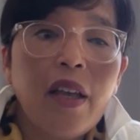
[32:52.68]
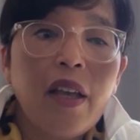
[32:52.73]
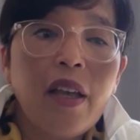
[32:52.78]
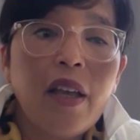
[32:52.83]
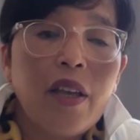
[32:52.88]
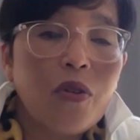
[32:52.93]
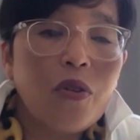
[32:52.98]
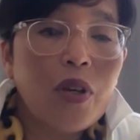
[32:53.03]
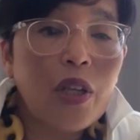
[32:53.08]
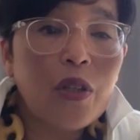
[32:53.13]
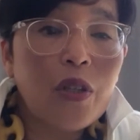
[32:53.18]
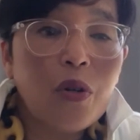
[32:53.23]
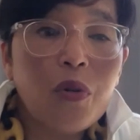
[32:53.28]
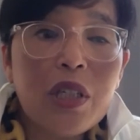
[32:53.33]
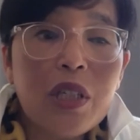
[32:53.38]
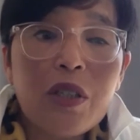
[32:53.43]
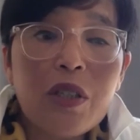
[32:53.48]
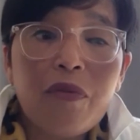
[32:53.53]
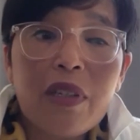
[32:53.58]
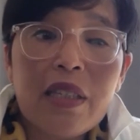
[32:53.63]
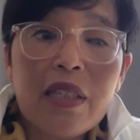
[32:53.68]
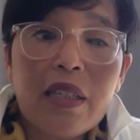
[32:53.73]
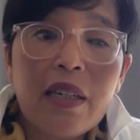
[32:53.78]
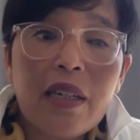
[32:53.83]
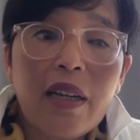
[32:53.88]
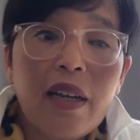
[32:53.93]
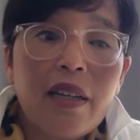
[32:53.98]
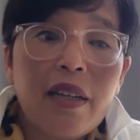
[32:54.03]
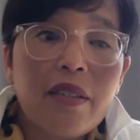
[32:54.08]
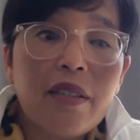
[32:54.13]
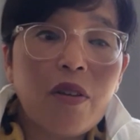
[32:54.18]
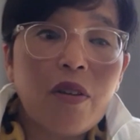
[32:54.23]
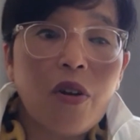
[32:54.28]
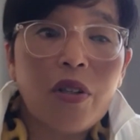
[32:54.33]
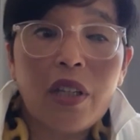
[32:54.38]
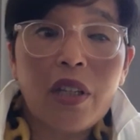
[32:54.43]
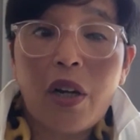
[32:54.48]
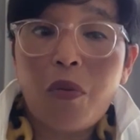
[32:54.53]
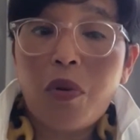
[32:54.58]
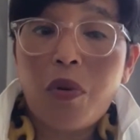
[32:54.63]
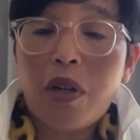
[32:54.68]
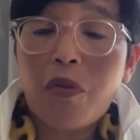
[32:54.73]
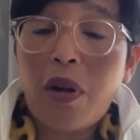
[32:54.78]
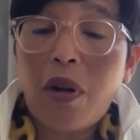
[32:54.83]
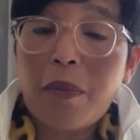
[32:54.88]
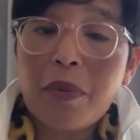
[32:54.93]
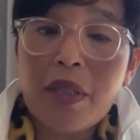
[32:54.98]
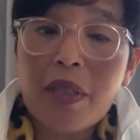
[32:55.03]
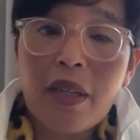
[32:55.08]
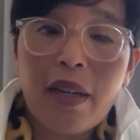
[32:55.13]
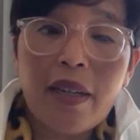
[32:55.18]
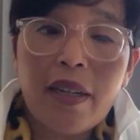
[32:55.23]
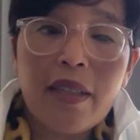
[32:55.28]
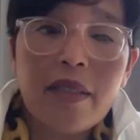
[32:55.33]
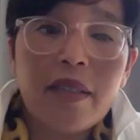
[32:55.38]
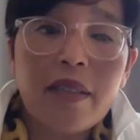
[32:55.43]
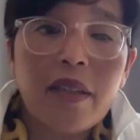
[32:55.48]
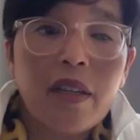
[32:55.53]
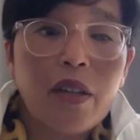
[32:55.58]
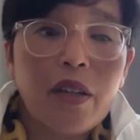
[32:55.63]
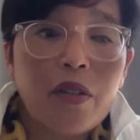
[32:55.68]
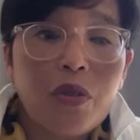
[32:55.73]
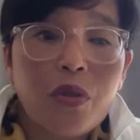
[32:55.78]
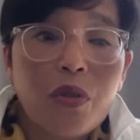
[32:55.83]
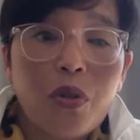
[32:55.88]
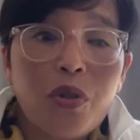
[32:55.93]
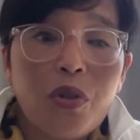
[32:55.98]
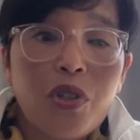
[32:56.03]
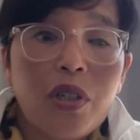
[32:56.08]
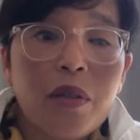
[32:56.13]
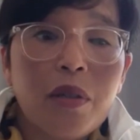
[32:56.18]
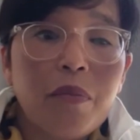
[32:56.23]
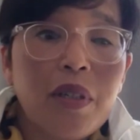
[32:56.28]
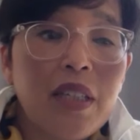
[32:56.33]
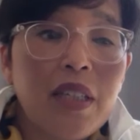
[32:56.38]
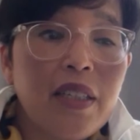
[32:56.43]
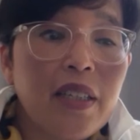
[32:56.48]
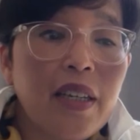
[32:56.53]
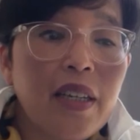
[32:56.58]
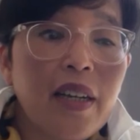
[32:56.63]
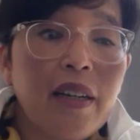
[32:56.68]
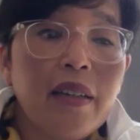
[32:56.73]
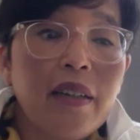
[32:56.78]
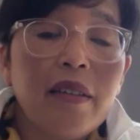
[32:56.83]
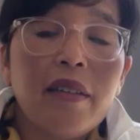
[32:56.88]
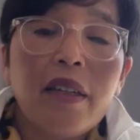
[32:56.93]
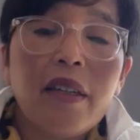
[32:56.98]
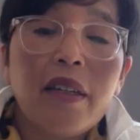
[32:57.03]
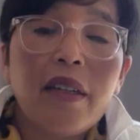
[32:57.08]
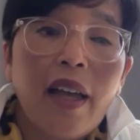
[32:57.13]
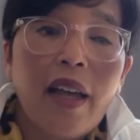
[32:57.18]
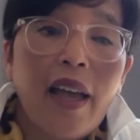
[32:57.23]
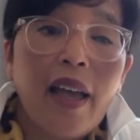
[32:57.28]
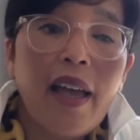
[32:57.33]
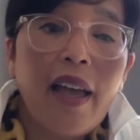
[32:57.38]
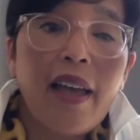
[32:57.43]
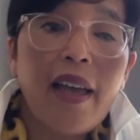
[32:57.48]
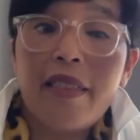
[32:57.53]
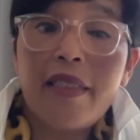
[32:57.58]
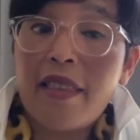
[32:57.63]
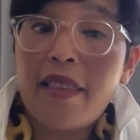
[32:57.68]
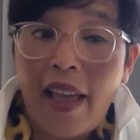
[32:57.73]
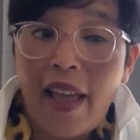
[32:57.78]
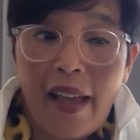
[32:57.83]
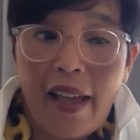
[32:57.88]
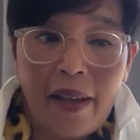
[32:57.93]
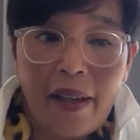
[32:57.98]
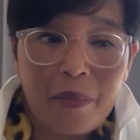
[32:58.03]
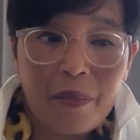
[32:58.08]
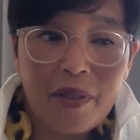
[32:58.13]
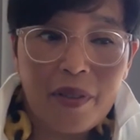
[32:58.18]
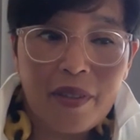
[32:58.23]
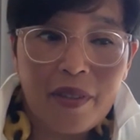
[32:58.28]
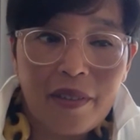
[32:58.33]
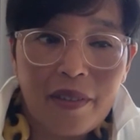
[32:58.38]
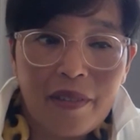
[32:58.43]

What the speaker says: you can always visit us on our website, social media, and apps.